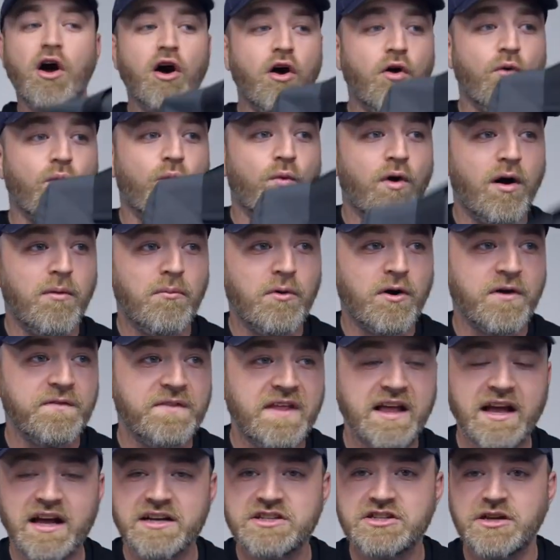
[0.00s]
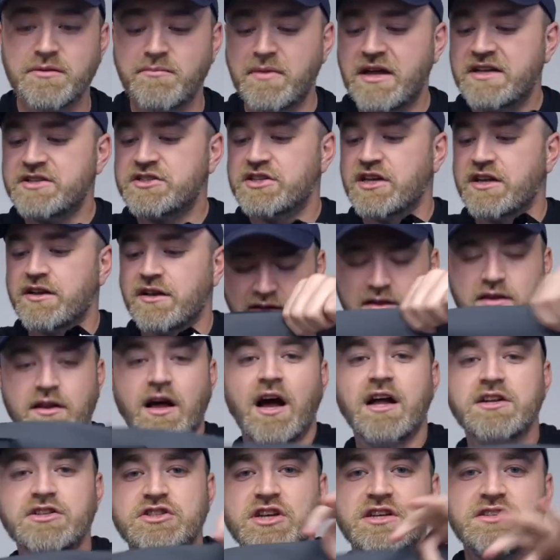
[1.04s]
Oh, one more thing I should mention.
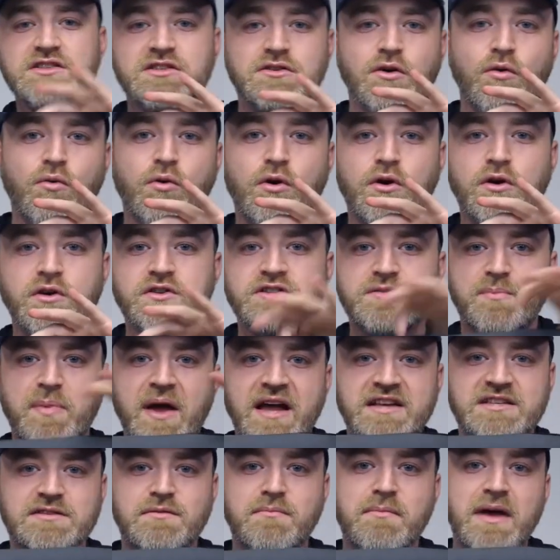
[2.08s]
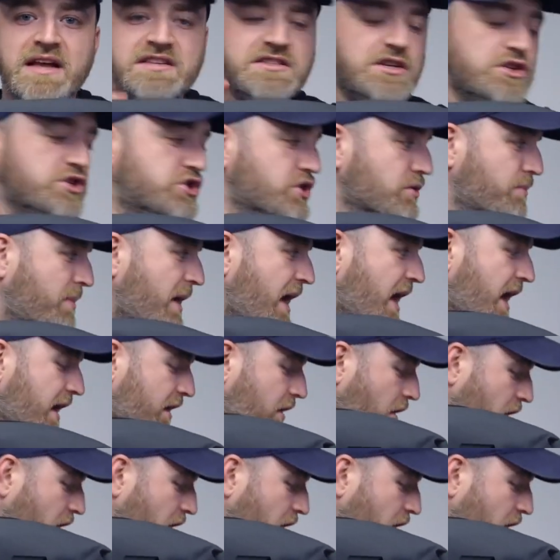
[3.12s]
Not just the world's best messenger bag.